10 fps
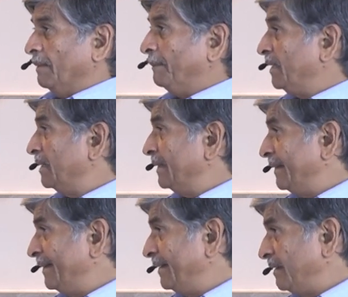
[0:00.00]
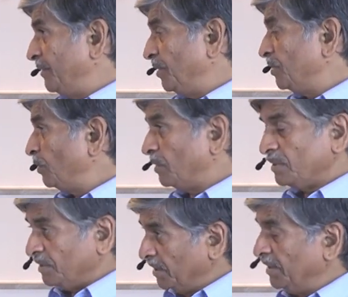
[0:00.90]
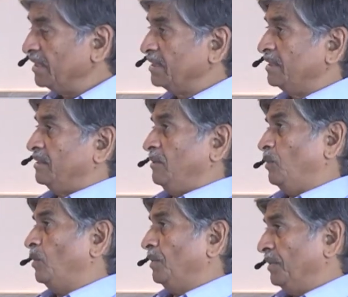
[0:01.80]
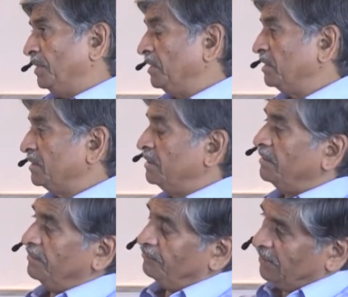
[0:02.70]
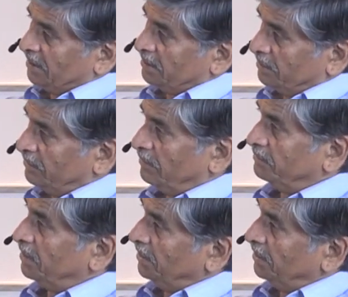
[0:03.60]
but it is not skin disease alone, it is the reflection of the